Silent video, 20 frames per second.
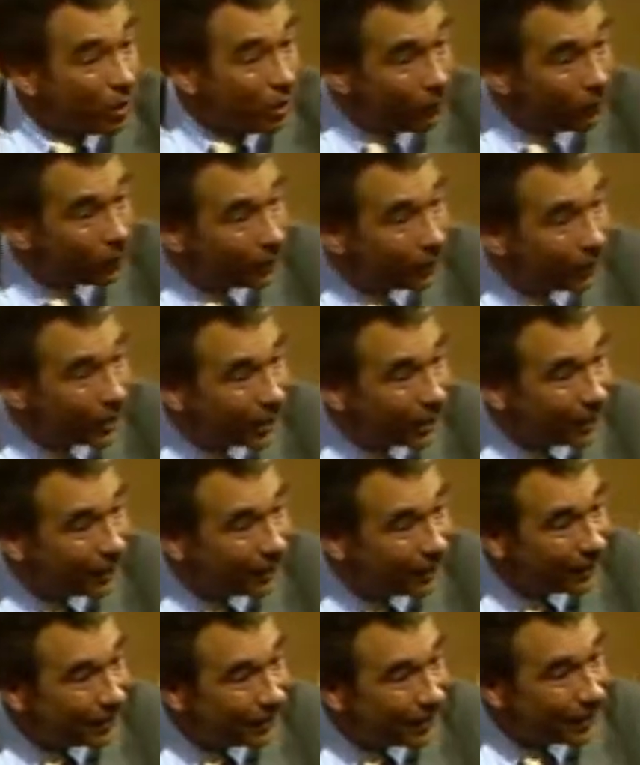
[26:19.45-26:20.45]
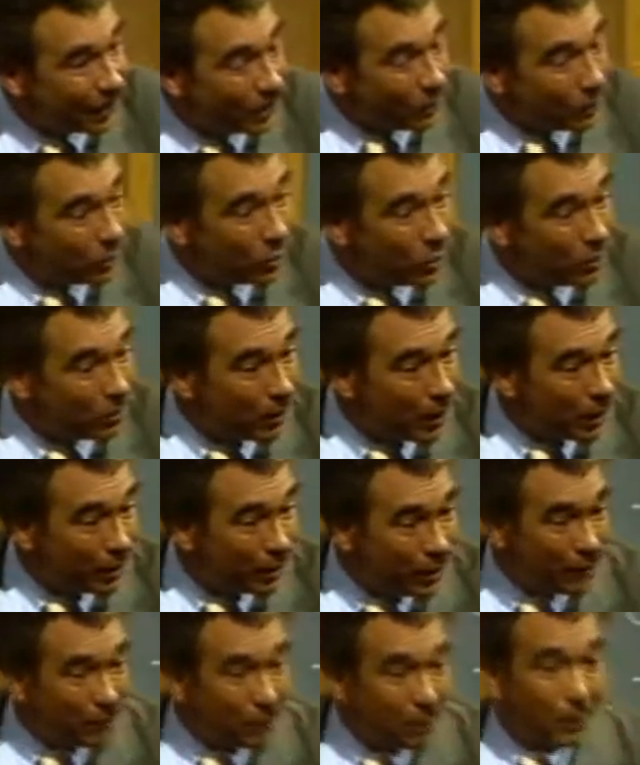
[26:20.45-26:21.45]
over again, would you marry
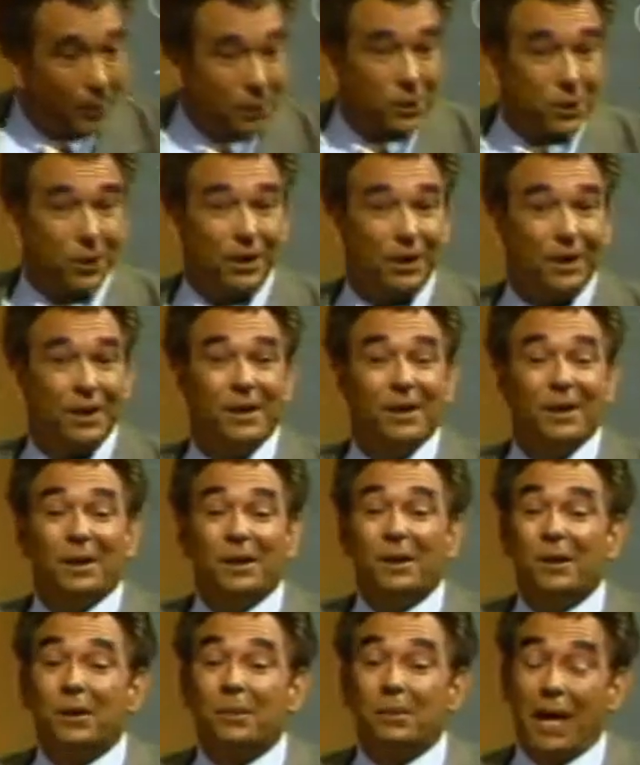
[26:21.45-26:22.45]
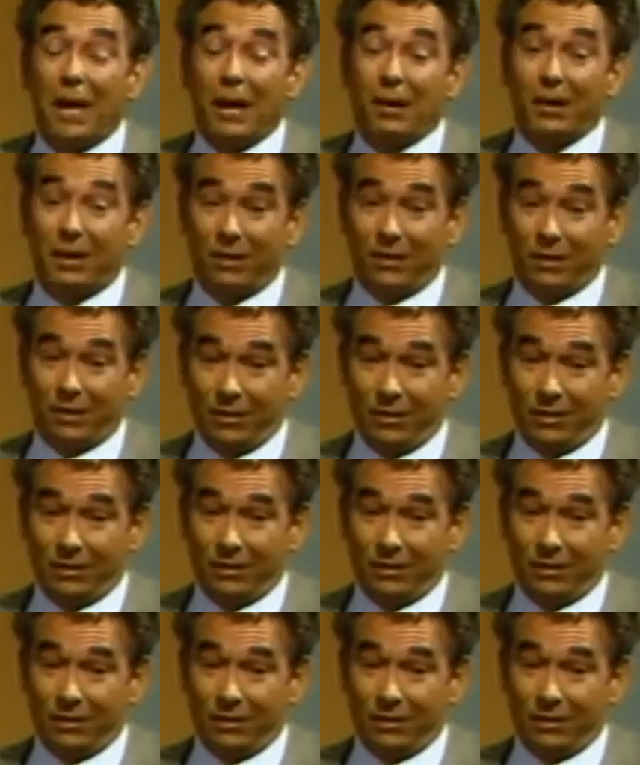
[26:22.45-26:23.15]
the person you're married to?